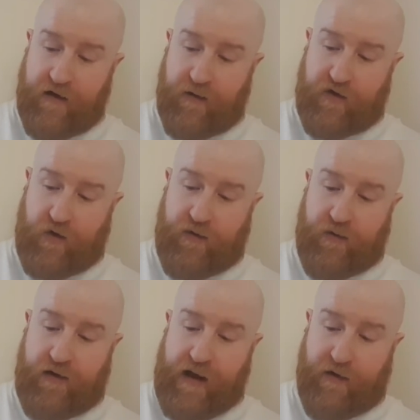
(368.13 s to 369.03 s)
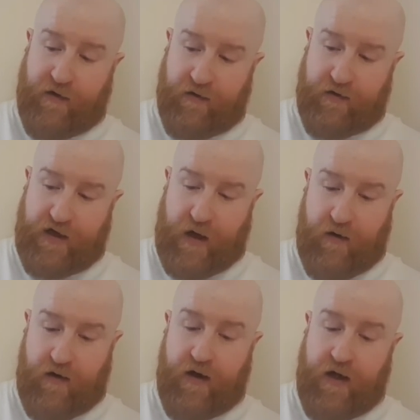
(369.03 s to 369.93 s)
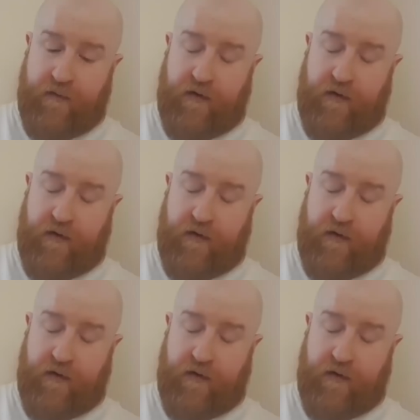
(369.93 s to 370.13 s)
They were told they were allowed another shower,